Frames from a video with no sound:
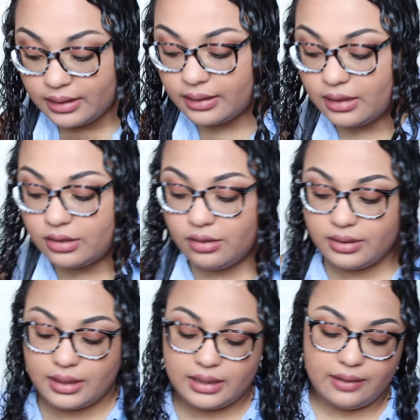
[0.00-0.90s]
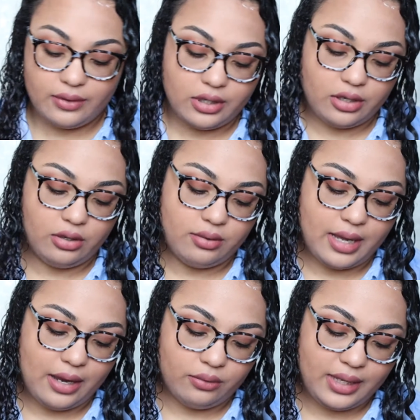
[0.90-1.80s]
Since using DEVACURL,
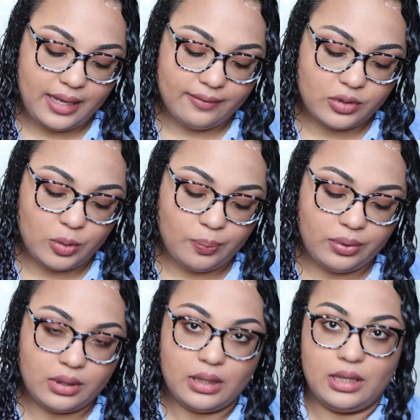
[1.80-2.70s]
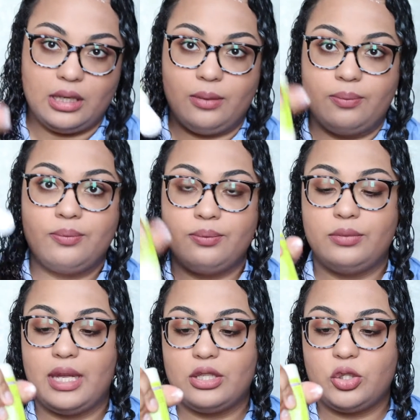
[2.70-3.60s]
I only have to
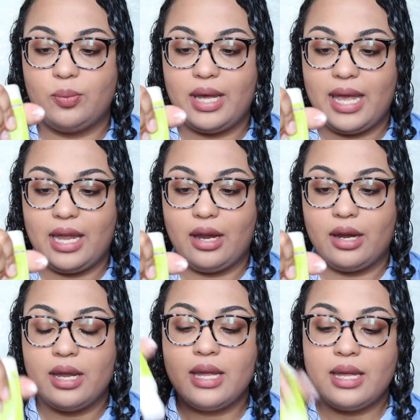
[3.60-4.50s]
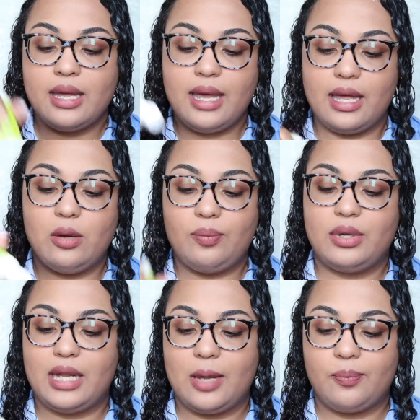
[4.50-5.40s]
like, do my hair and
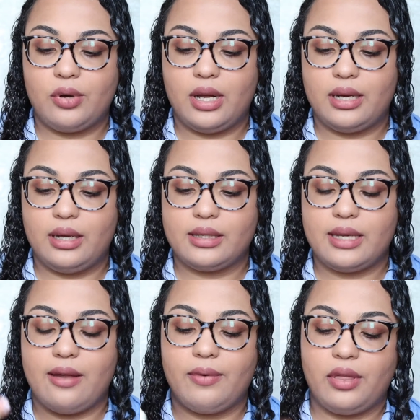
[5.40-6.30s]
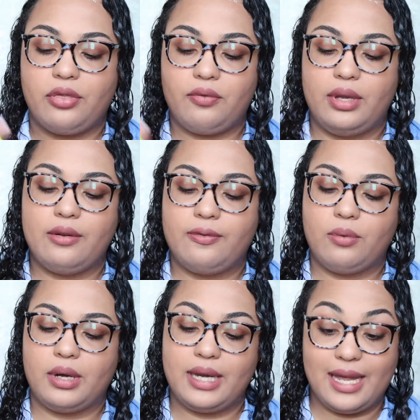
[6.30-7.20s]
apply product every 3 to
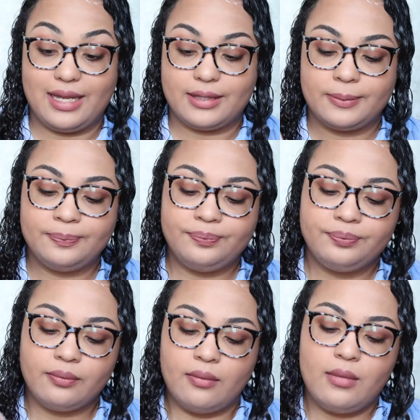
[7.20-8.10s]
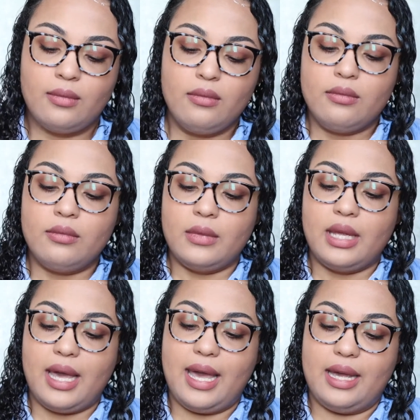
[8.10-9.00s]
4 days.
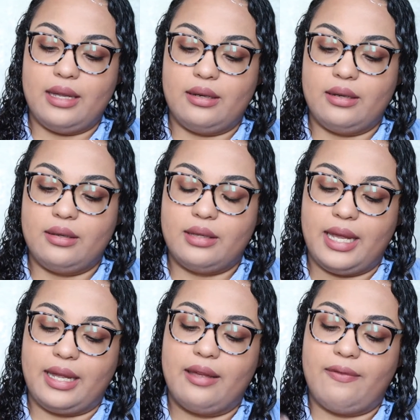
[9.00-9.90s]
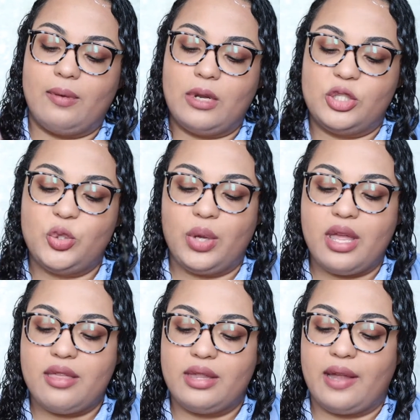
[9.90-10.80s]
And like, if I'm not doing
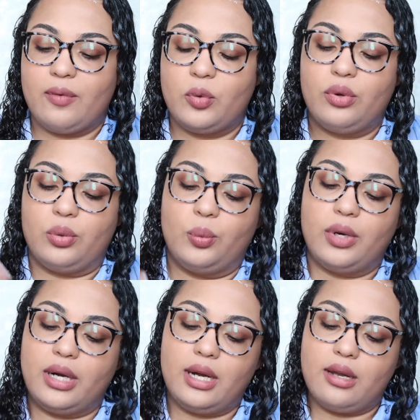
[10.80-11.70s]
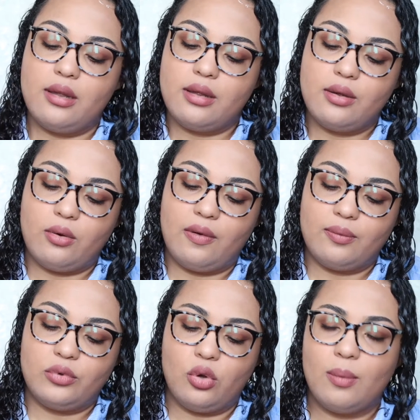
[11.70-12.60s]
anything, like if I'm going to work or
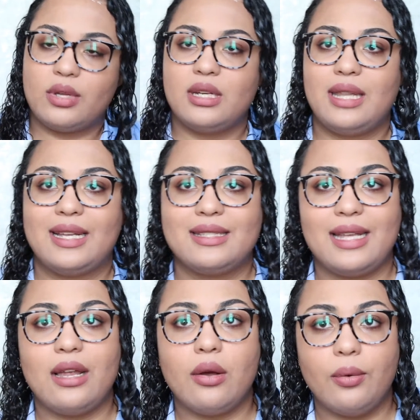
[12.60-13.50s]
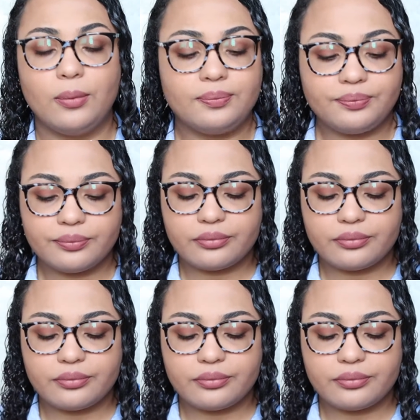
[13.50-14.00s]
if I know I'm gonna like stay home,